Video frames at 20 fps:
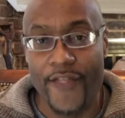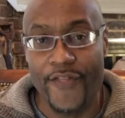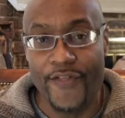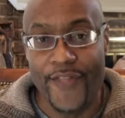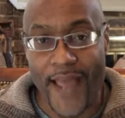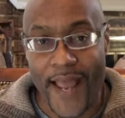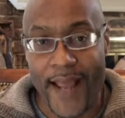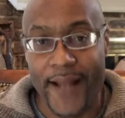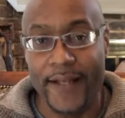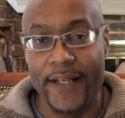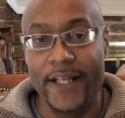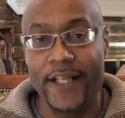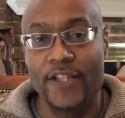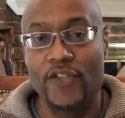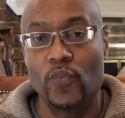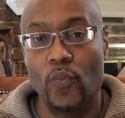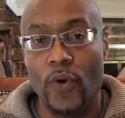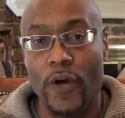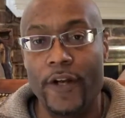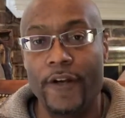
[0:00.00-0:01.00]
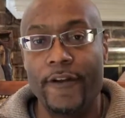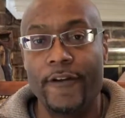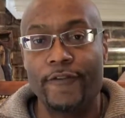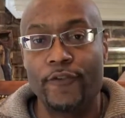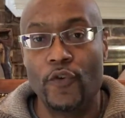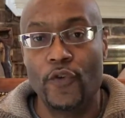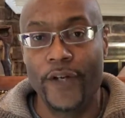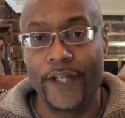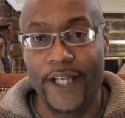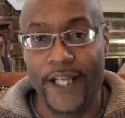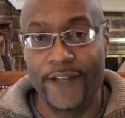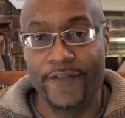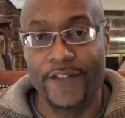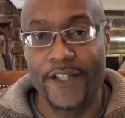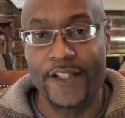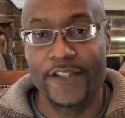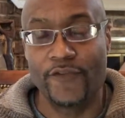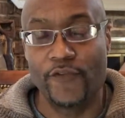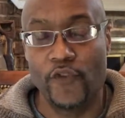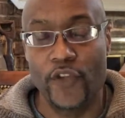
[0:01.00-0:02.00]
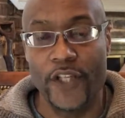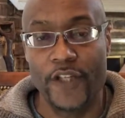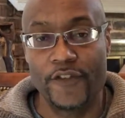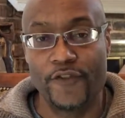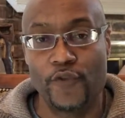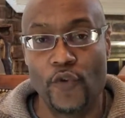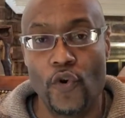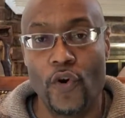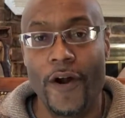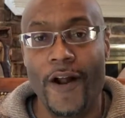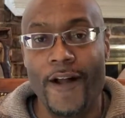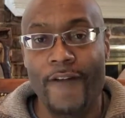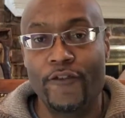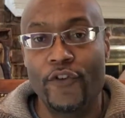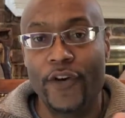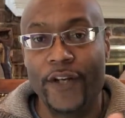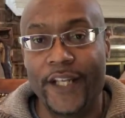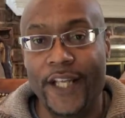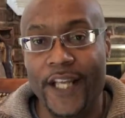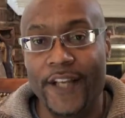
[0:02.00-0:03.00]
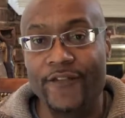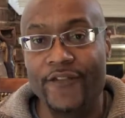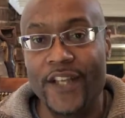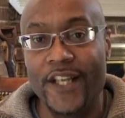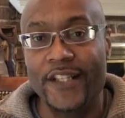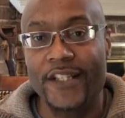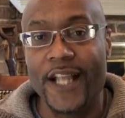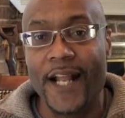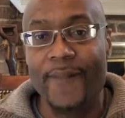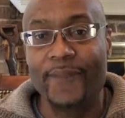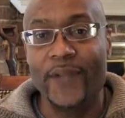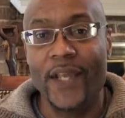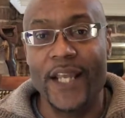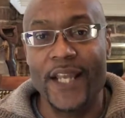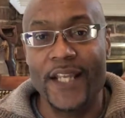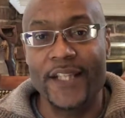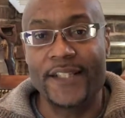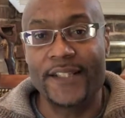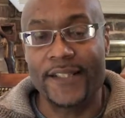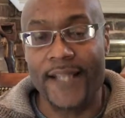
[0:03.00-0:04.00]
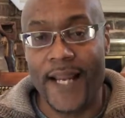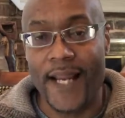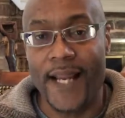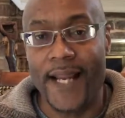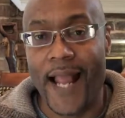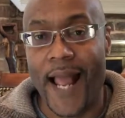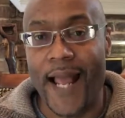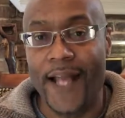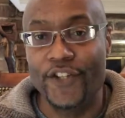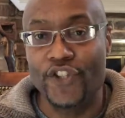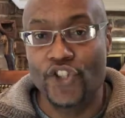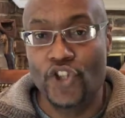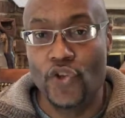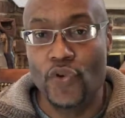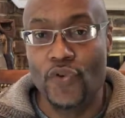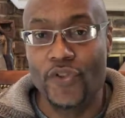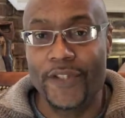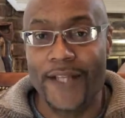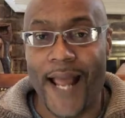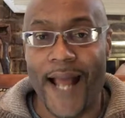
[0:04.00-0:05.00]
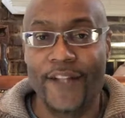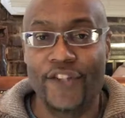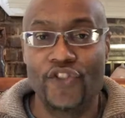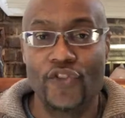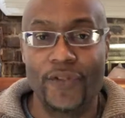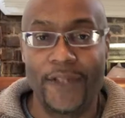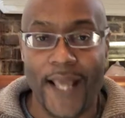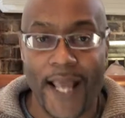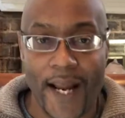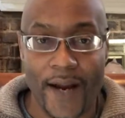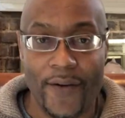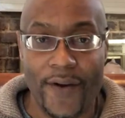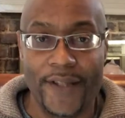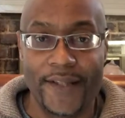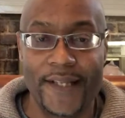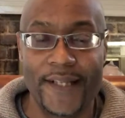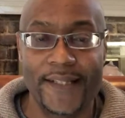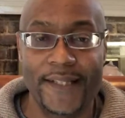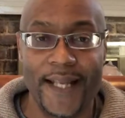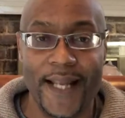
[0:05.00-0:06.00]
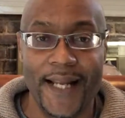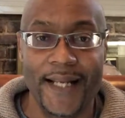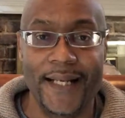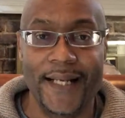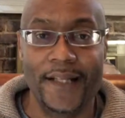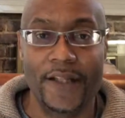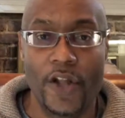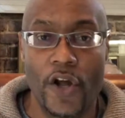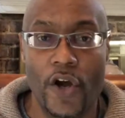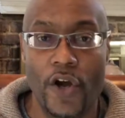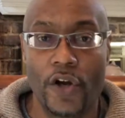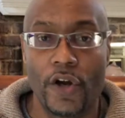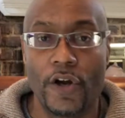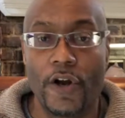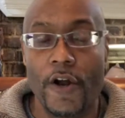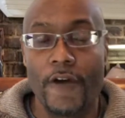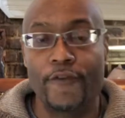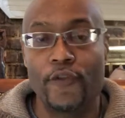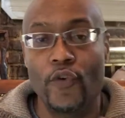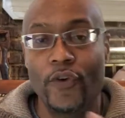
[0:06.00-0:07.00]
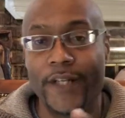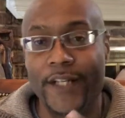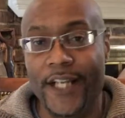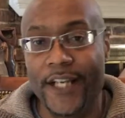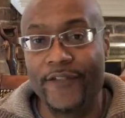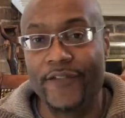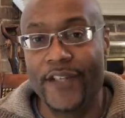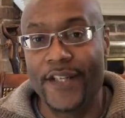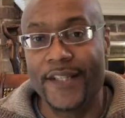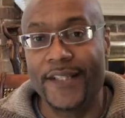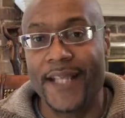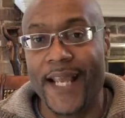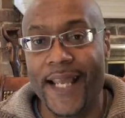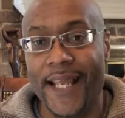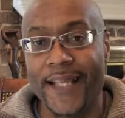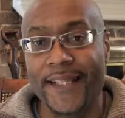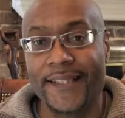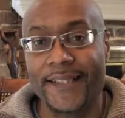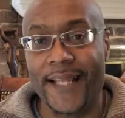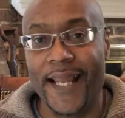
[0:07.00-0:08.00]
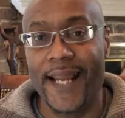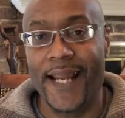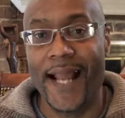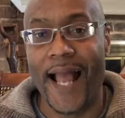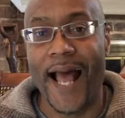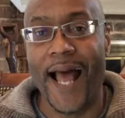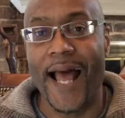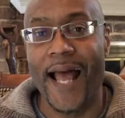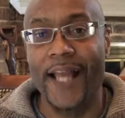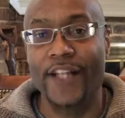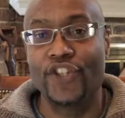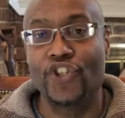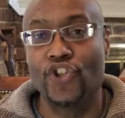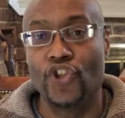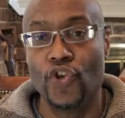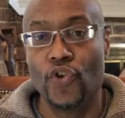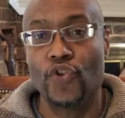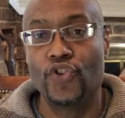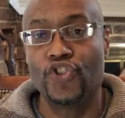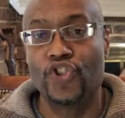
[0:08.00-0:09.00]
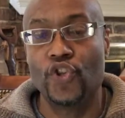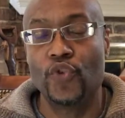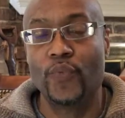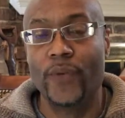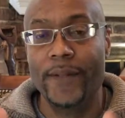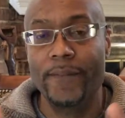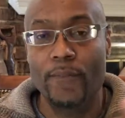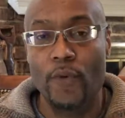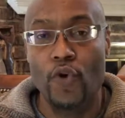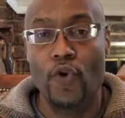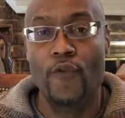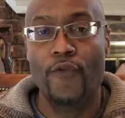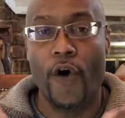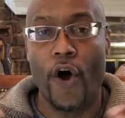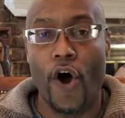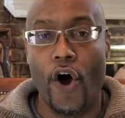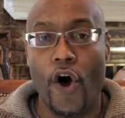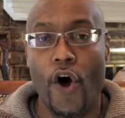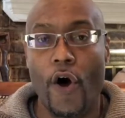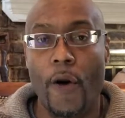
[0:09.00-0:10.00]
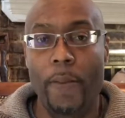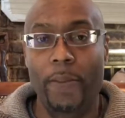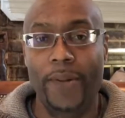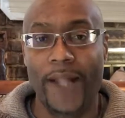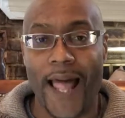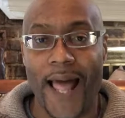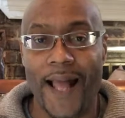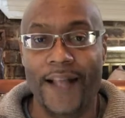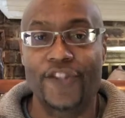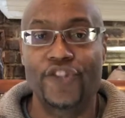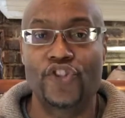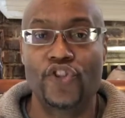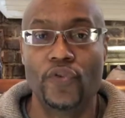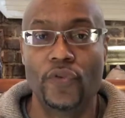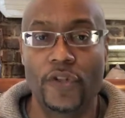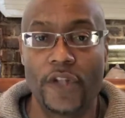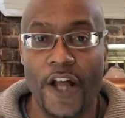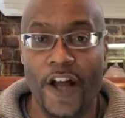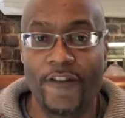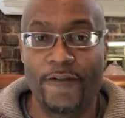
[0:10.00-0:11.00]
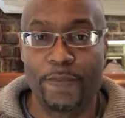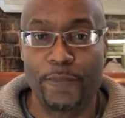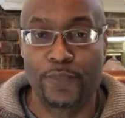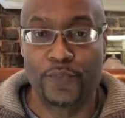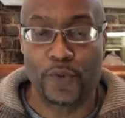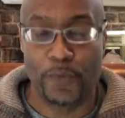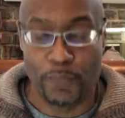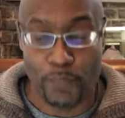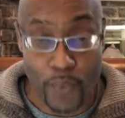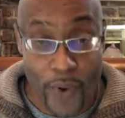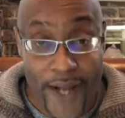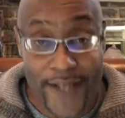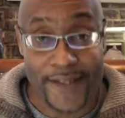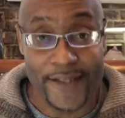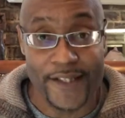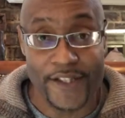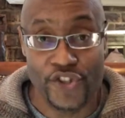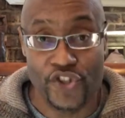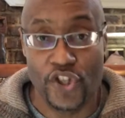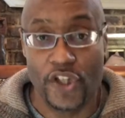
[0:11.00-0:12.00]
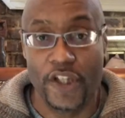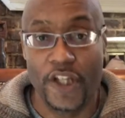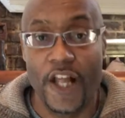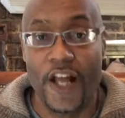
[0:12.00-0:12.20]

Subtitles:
That is what forgiveness is for. Forgiveness is saying, I choose not to carry this any longer. Forgiveness is saying, I choose to remove all blocks to love's presence.